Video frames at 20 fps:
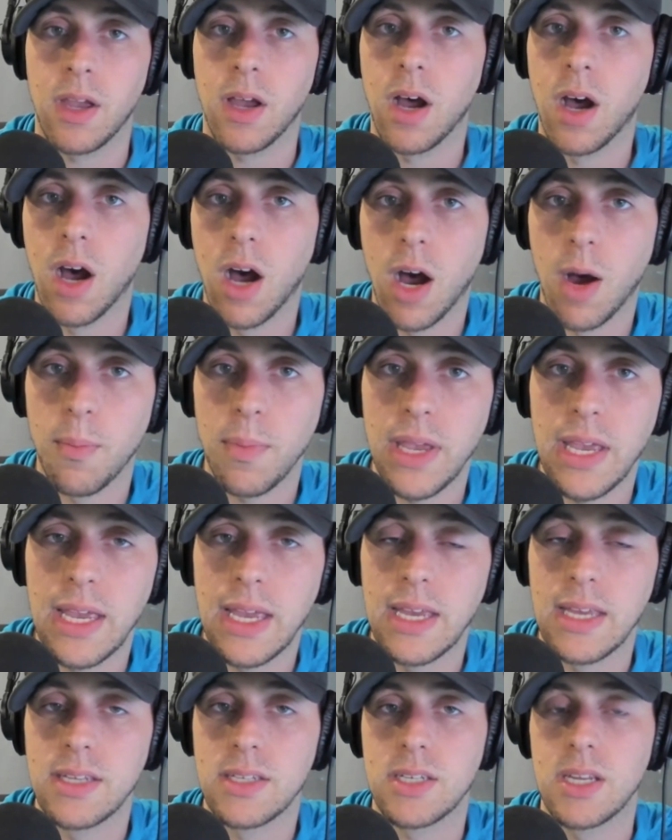um,
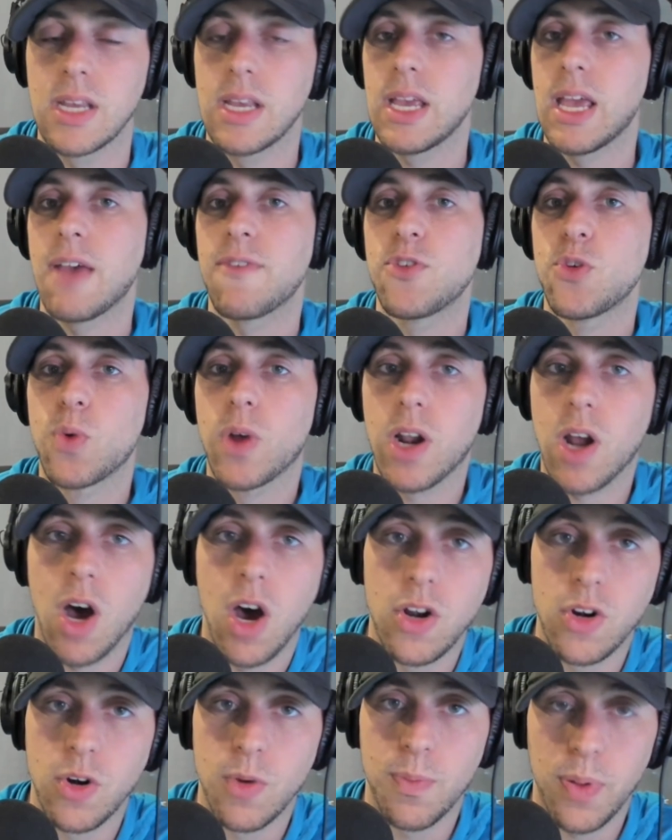is if you run
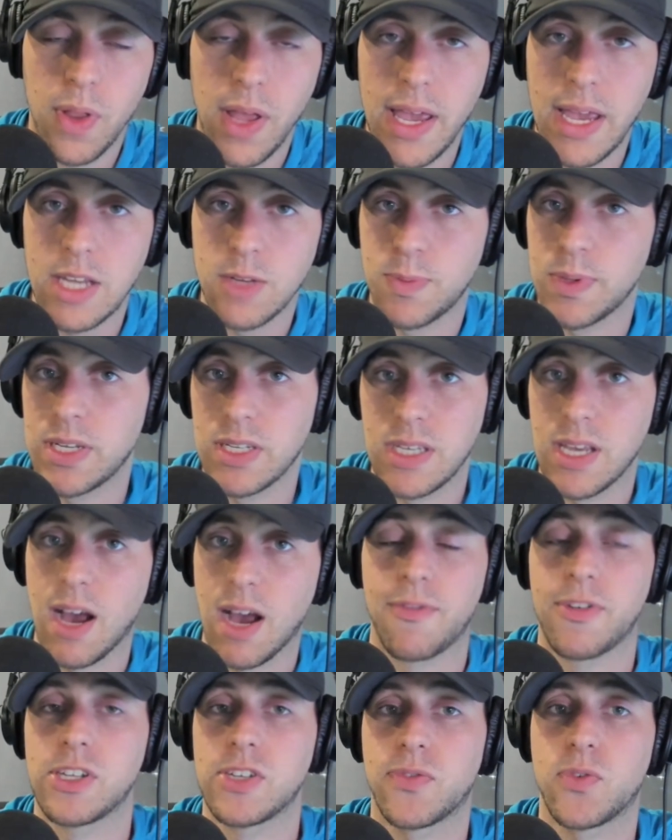100 plays because the
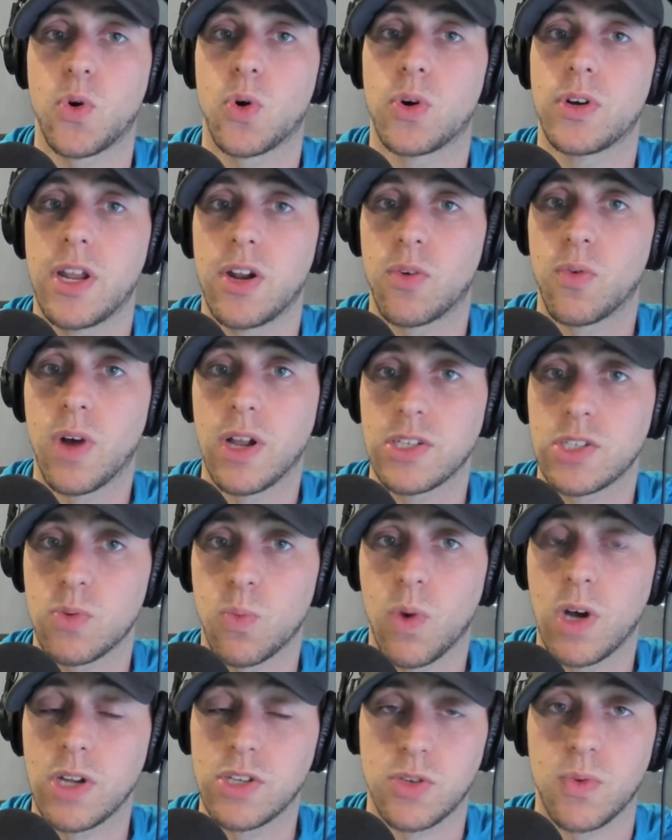offensive coordinator wants to
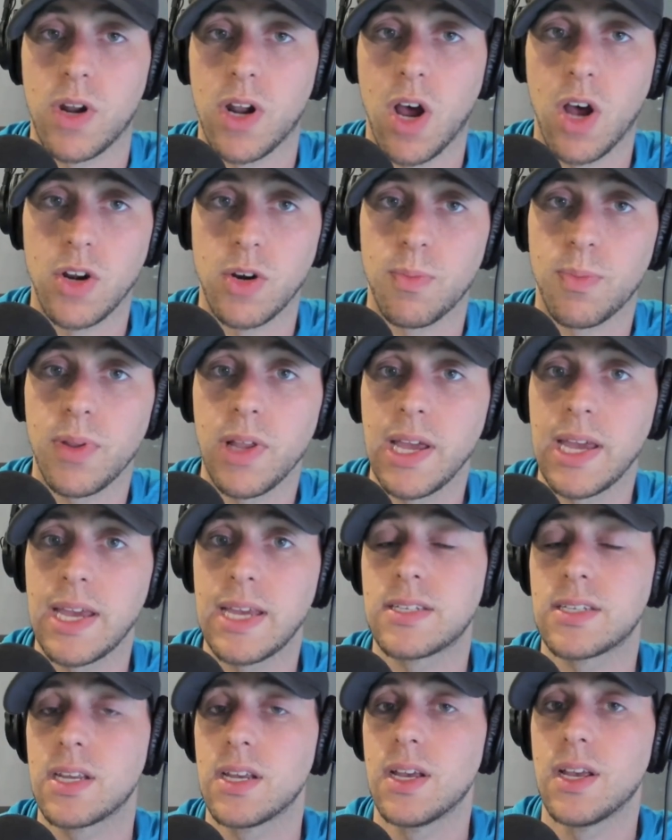wants to run 100
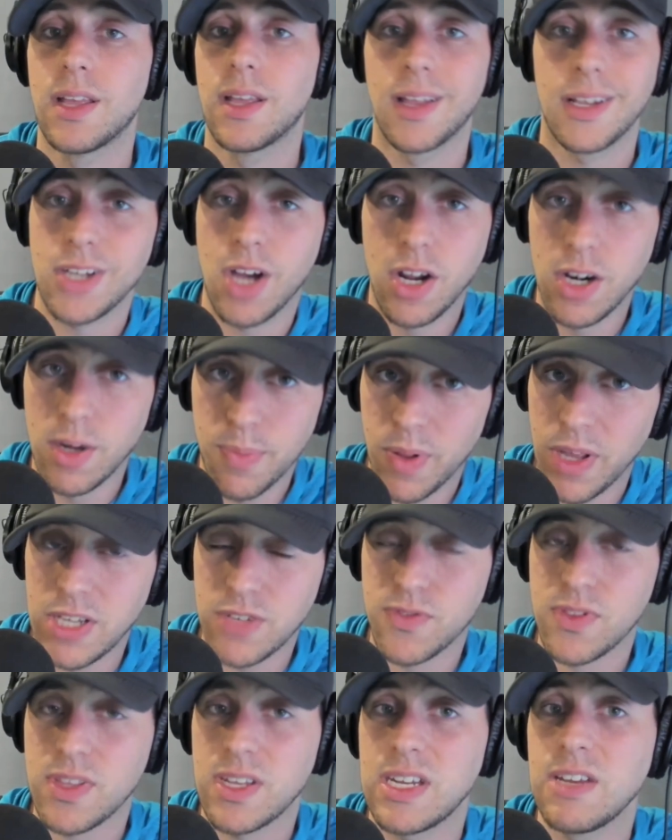plays that's 100 plays
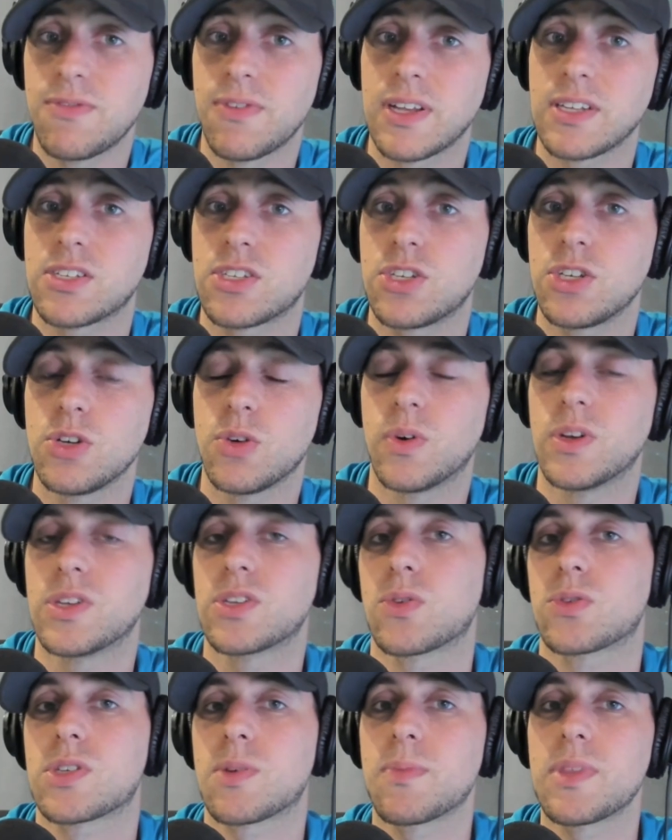for the defense too. And
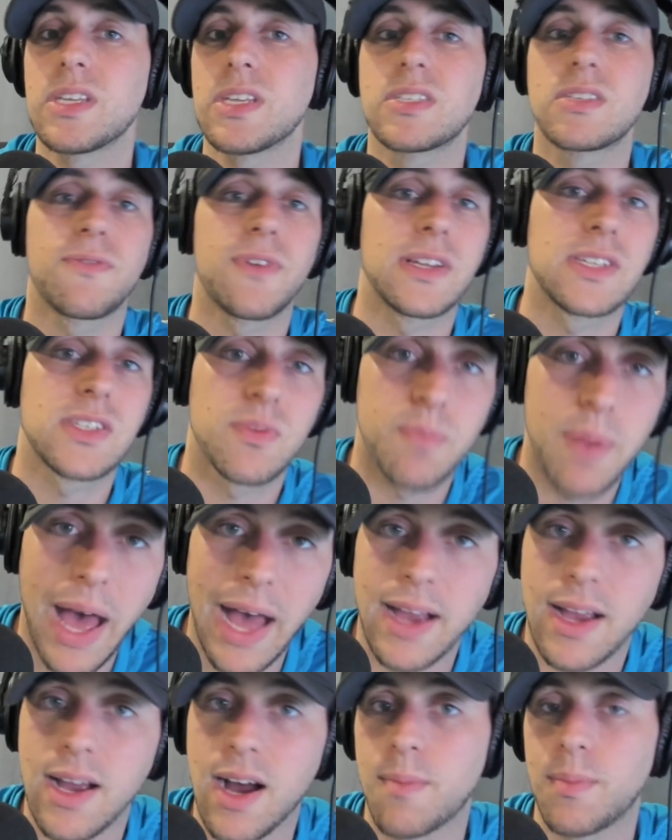so some of these defensive
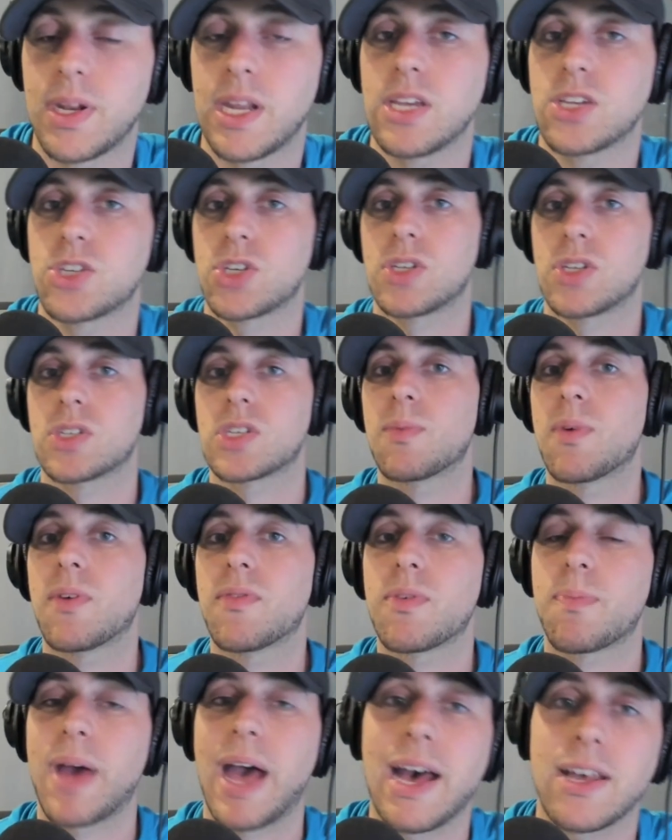back combinations, some of
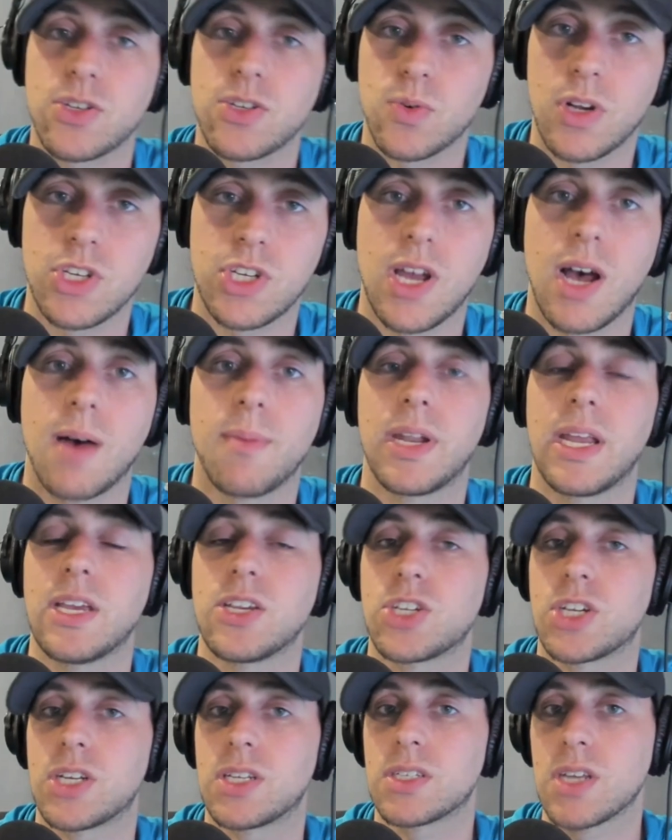the pass rush
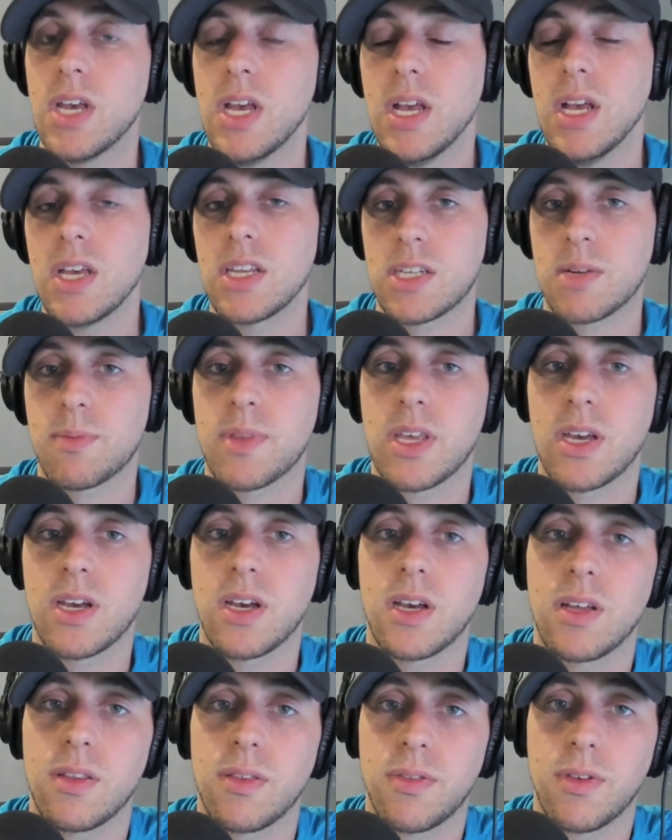combinations, some of
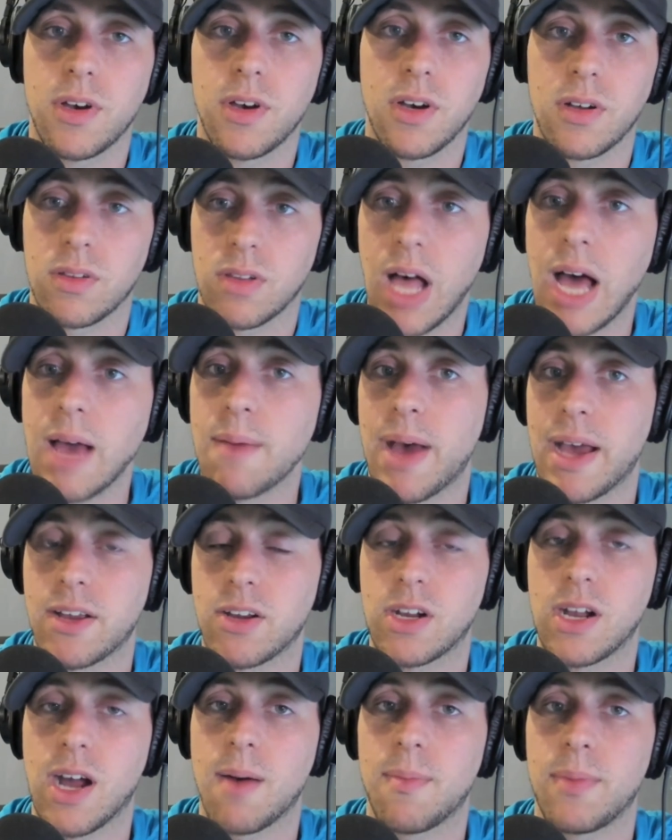the the
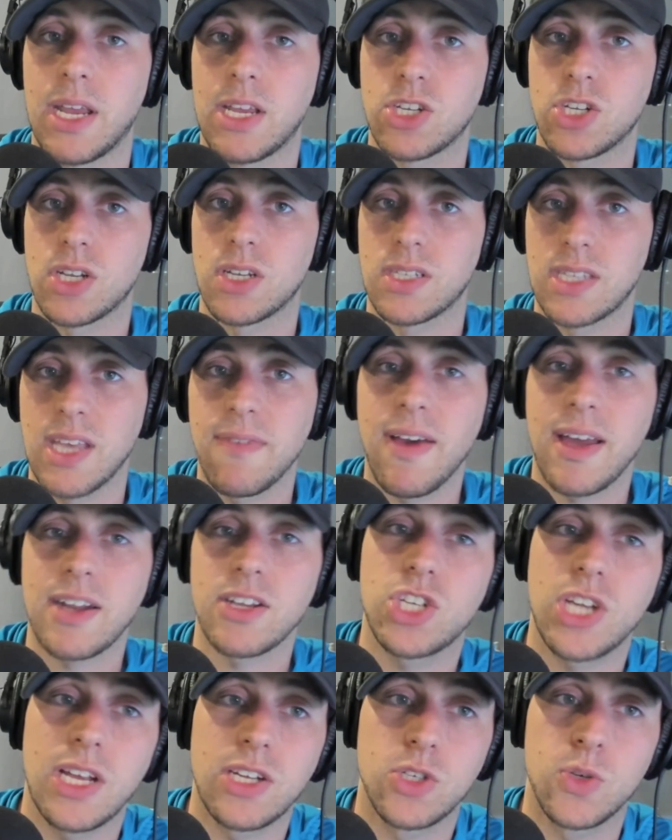linebacker combinations, they've had a
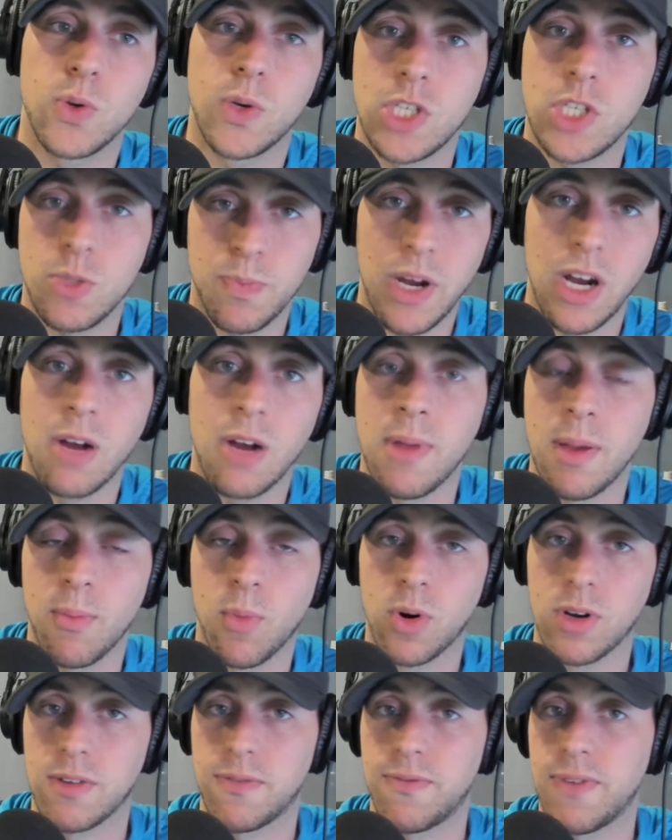chance to experiment
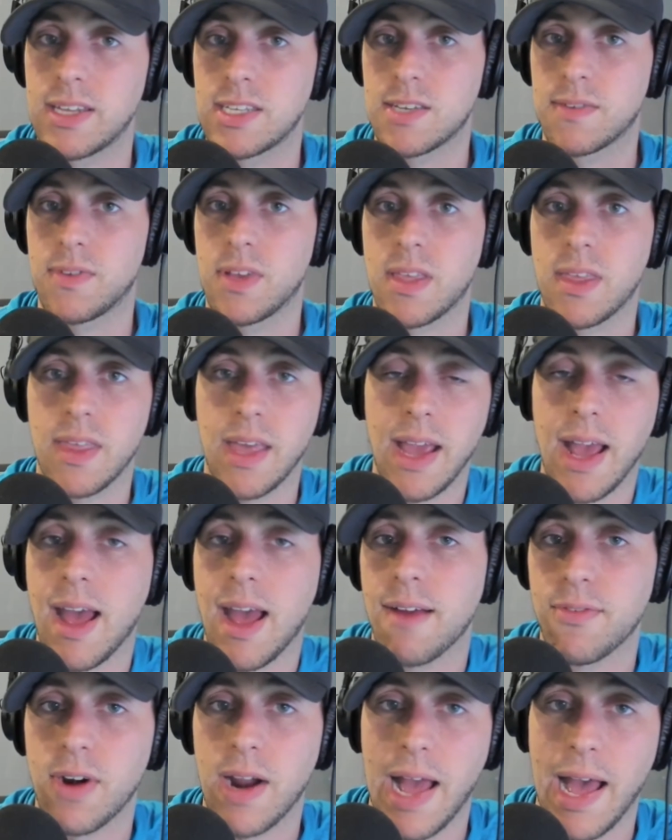more defensively than they
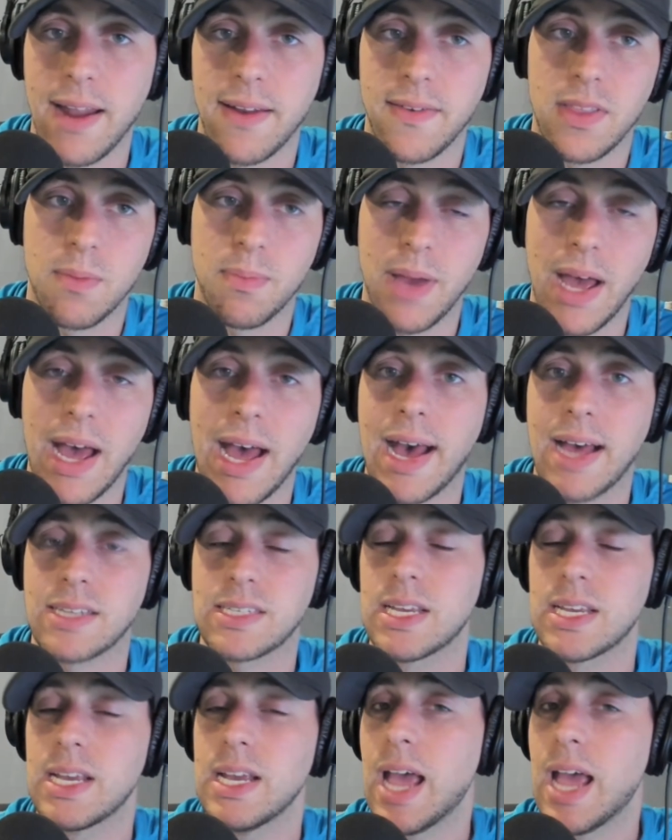ever had in the
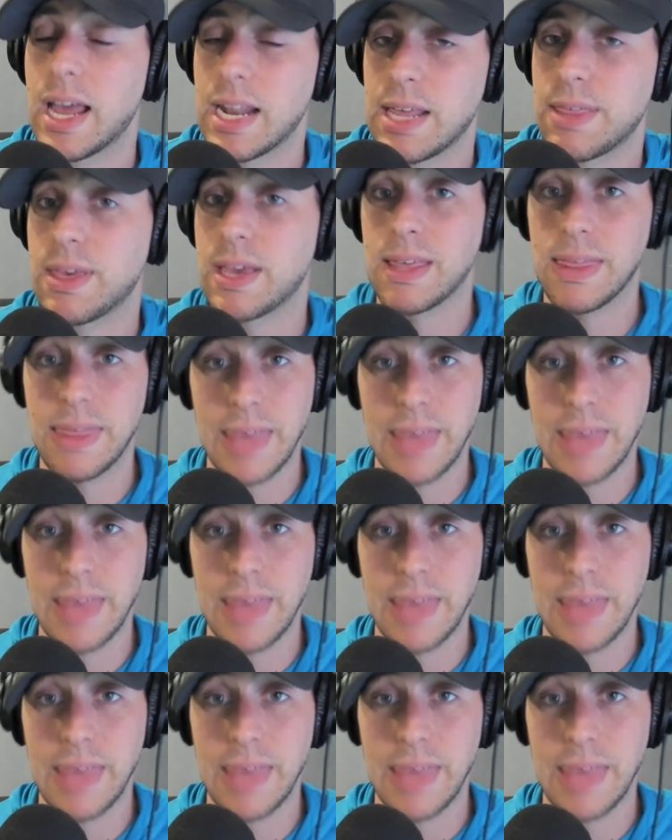past. And I think